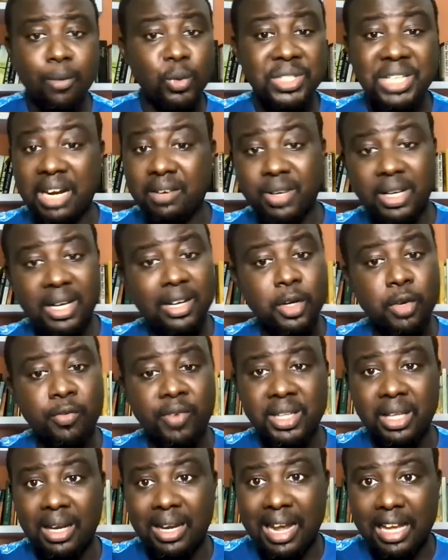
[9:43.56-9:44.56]
which I've heard
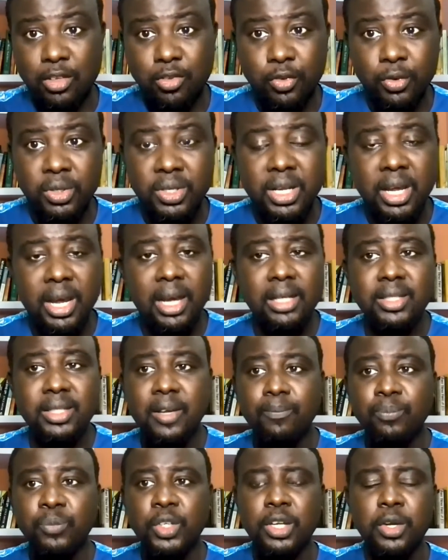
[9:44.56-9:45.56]
over the last few
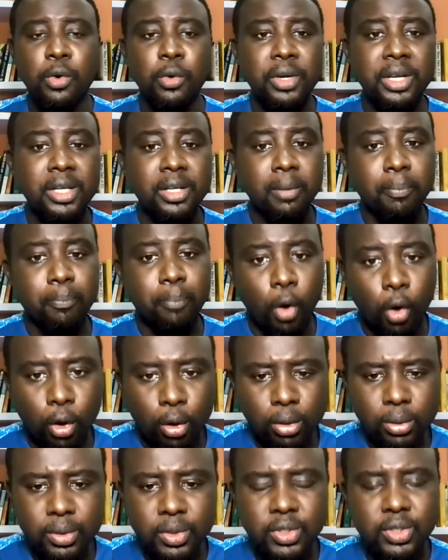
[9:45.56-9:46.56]
days. You know, in the
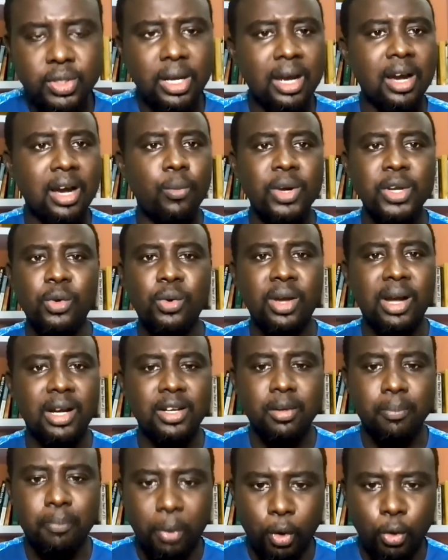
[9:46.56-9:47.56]
polls, when you look
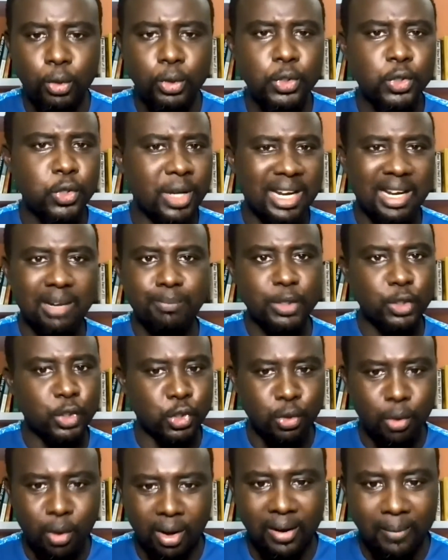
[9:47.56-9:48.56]
at the polls, you can be
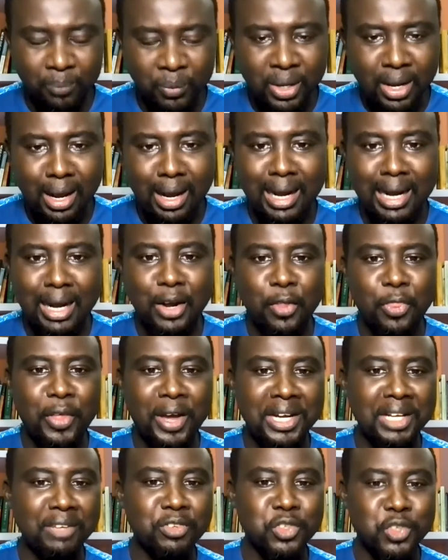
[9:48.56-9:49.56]
sure
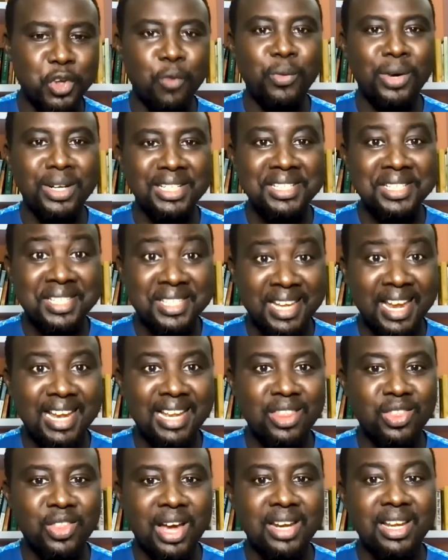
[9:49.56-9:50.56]
that if someone is
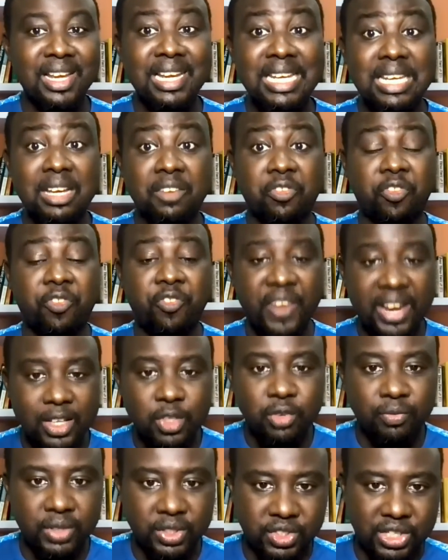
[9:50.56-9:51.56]
saying that in the
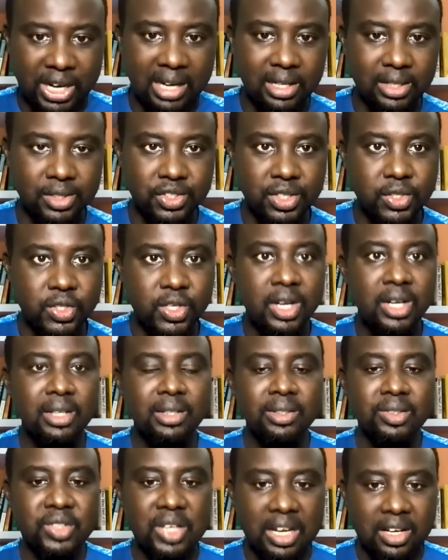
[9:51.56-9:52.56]
face of the challenges,
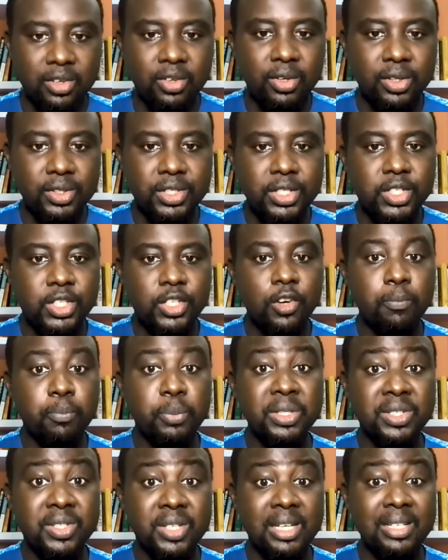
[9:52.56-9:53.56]
technology
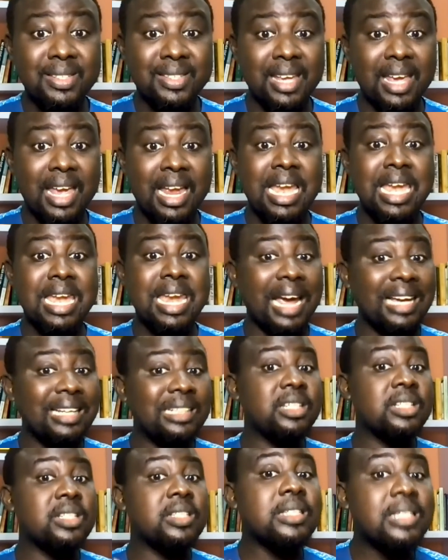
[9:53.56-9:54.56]
still presents a
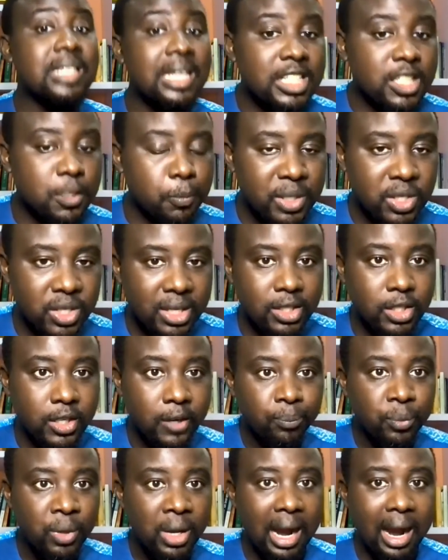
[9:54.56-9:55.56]

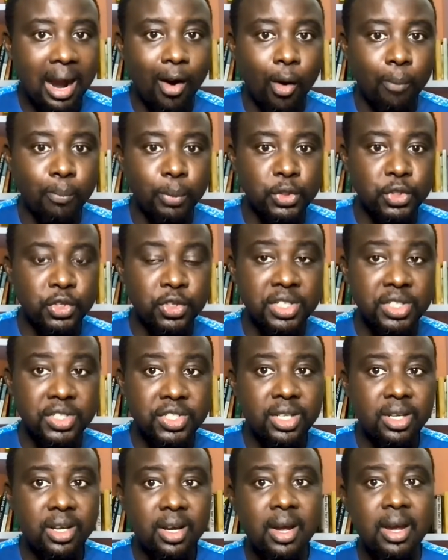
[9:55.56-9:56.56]
96%
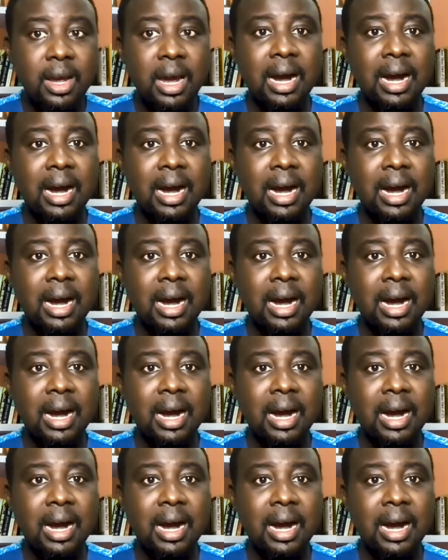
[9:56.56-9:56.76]
opportunity